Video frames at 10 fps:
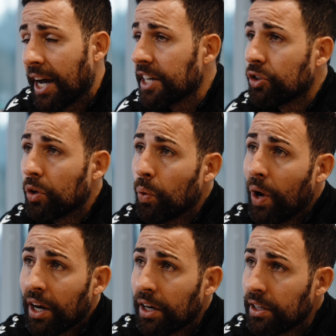has done
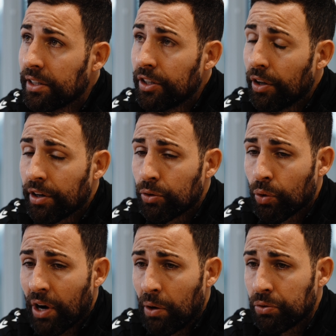well in the other two
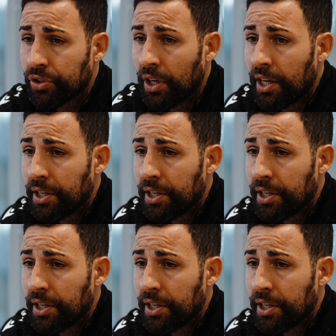rounds,